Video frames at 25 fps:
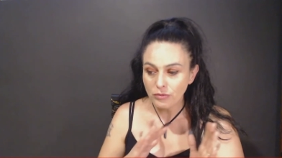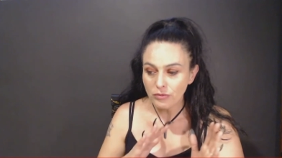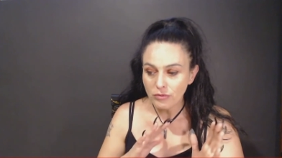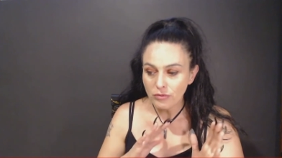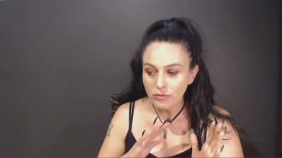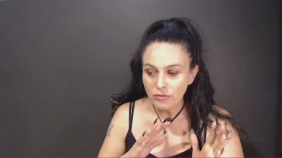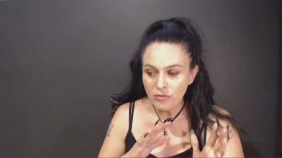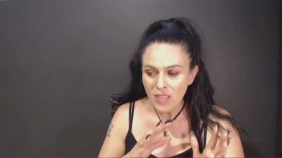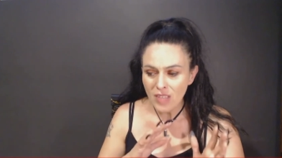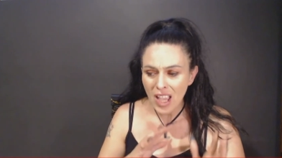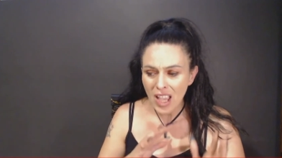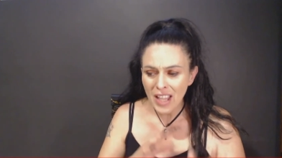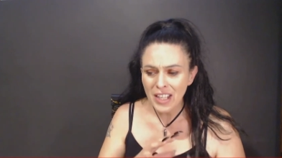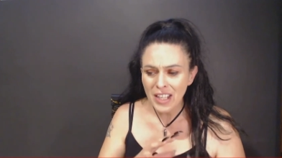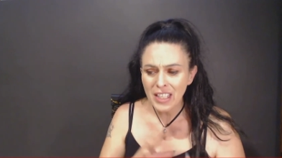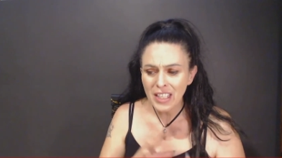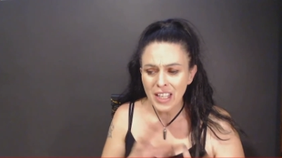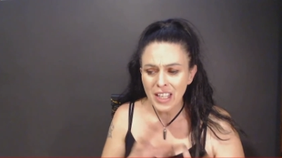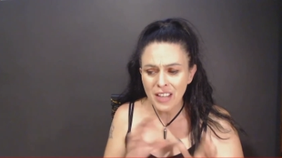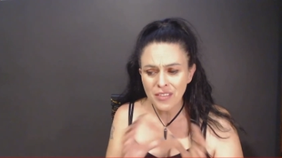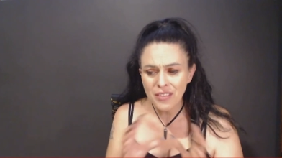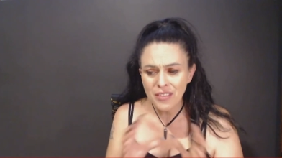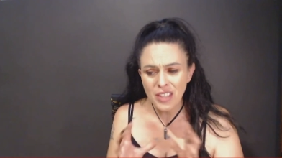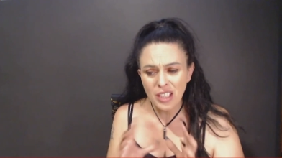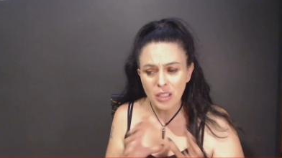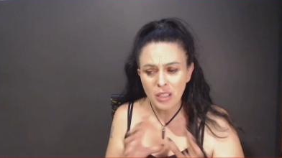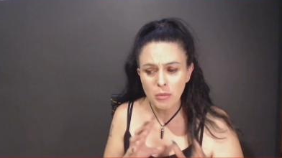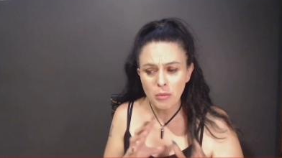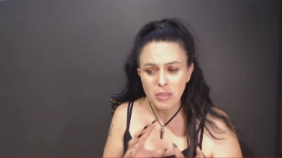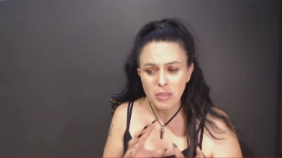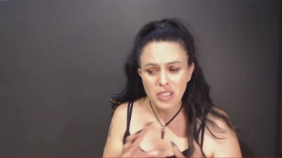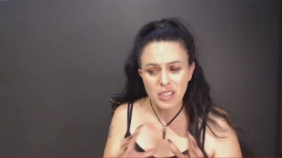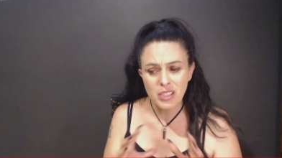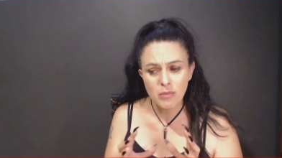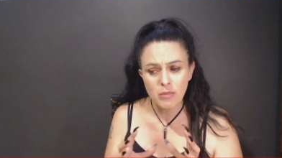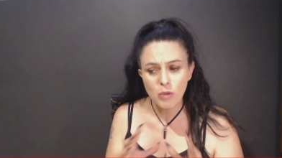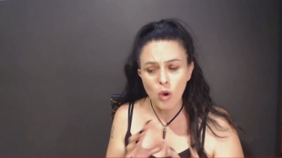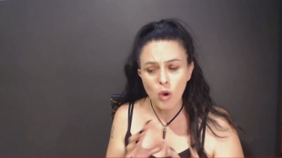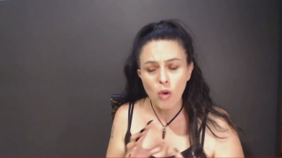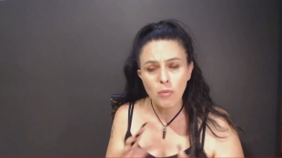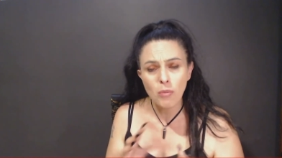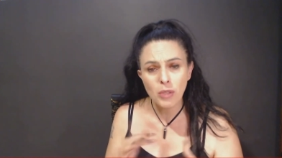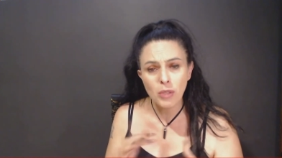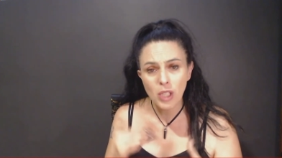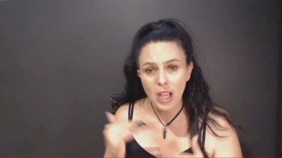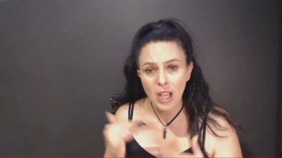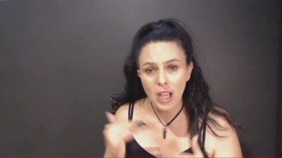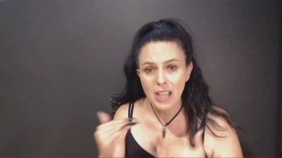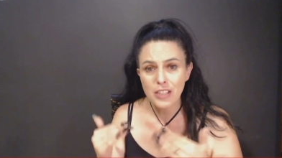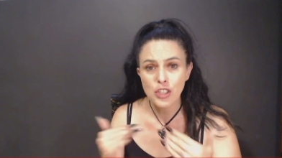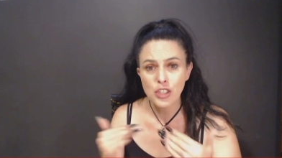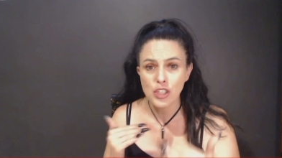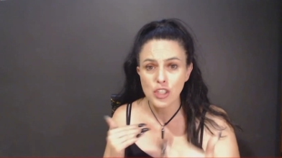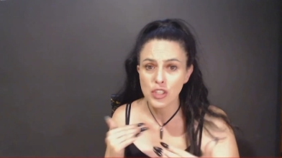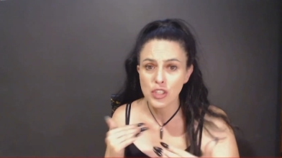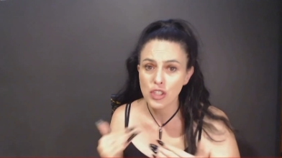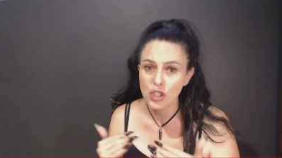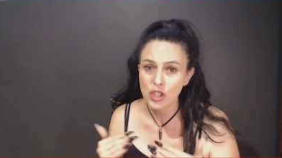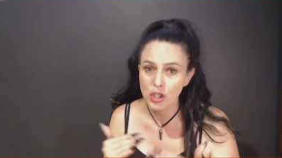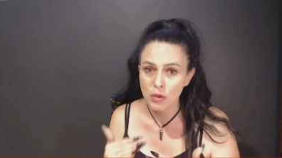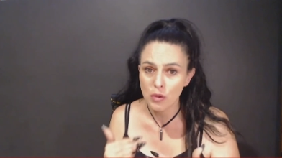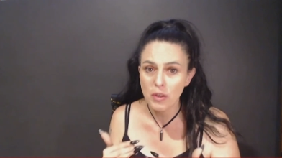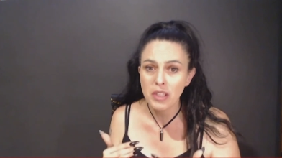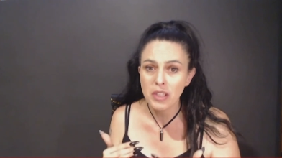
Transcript: And again, there can be some complications during